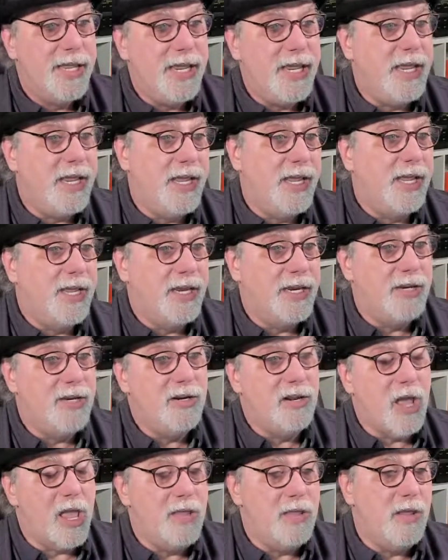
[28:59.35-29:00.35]

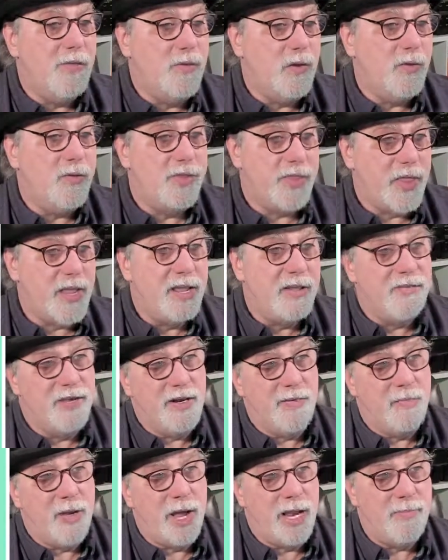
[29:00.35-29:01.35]
and if you think of
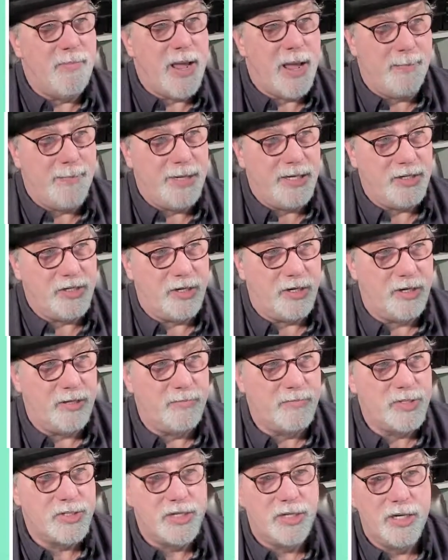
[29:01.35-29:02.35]
it in mind mapping
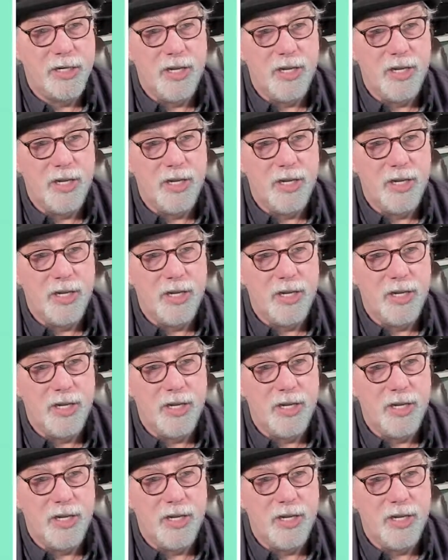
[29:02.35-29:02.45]
terms,